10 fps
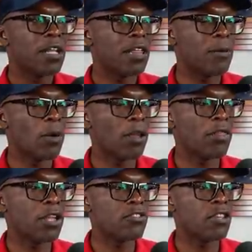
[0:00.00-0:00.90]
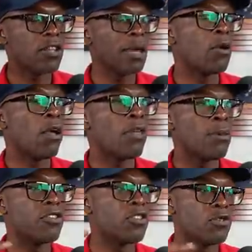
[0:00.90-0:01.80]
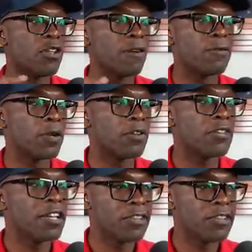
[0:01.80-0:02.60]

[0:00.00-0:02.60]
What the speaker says: They want them to use their voice